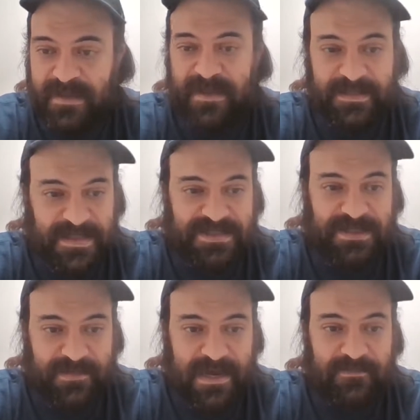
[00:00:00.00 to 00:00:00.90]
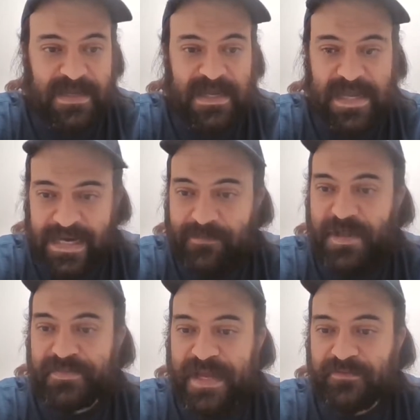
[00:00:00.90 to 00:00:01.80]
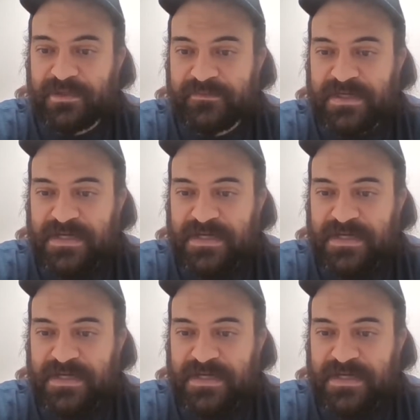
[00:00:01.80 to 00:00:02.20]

a decent amount, and I bet that one.